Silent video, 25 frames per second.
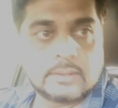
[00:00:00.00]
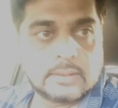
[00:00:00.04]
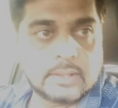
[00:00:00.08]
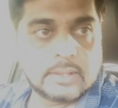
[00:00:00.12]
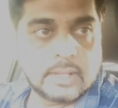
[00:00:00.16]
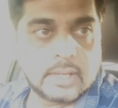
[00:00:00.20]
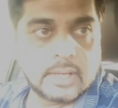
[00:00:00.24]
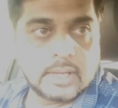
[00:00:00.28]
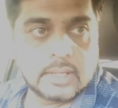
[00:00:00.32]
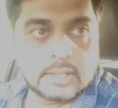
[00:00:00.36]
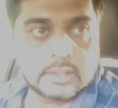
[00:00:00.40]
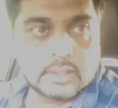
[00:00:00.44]

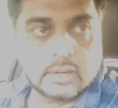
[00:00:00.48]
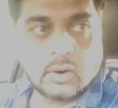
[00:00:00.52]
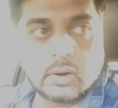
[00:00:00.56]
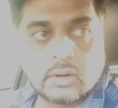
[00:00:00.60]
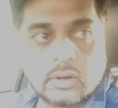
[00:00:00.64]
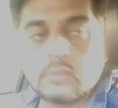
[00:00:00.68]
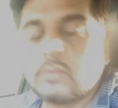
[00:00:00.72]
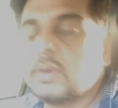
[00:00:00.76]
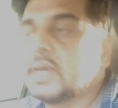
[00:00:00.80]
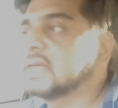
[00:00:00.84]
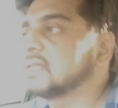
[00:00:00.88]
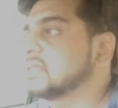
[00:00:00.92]
they
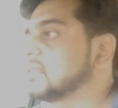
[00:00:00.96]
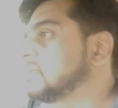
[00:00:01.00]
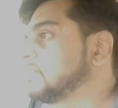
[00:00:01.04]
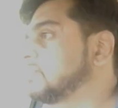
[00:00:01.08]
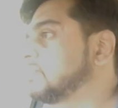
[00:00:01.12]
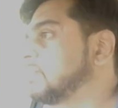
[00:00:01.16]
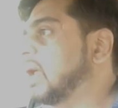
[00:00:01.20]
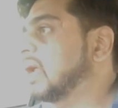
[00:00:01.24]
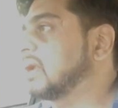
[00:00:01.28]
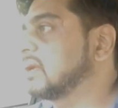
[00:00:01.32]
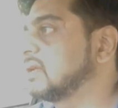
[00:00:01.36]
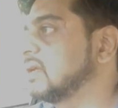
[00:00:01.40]

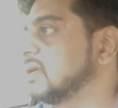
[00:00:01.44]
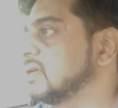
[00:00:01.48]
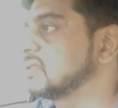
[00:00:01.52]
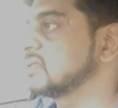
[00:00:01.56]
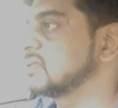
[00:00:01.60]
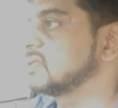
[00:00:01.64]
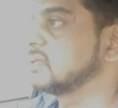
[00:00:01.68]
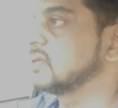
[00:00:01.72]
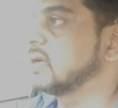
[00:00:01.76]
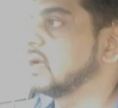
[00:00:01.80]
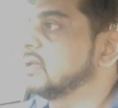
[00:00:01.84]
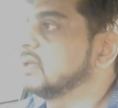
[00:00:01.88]
always
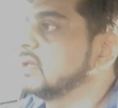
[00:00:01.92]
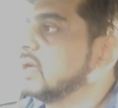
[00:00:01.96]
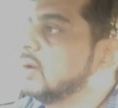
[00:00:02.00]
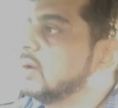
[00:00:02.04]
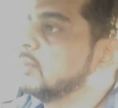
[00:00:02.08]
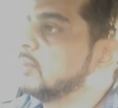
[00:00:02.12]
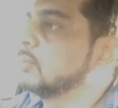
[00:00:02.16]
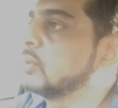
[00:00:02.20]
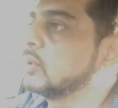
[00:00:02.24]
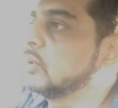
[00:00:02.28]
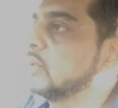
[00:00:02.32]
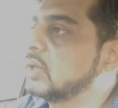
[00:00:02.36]
practice and
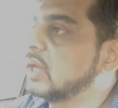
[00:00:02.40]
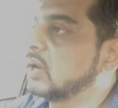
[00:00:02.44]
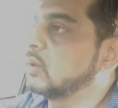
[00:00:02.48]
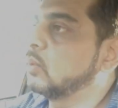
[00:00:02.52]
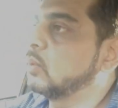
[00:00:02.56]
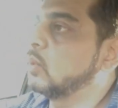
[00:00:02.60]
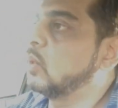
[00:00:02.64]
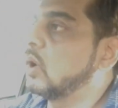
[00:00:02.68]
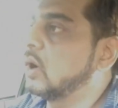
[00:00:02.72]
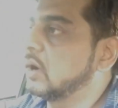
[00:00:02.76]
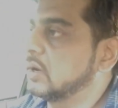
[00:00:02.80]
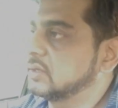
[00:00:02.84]
they improve
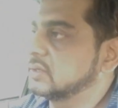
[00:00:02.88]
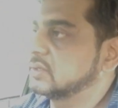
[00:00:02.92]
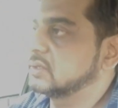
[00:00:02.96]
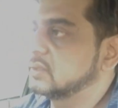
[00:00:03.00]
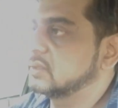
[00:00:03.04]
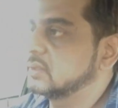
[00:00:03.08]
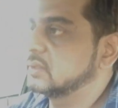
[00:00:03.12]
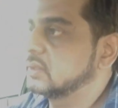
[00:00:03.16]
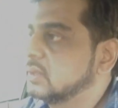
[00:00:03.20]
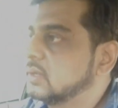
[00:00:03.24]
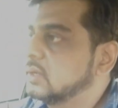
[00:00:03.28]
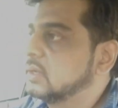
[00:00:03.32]
their
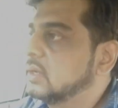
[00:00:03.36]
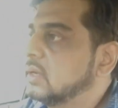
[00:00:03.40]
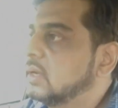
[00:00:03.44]
voice.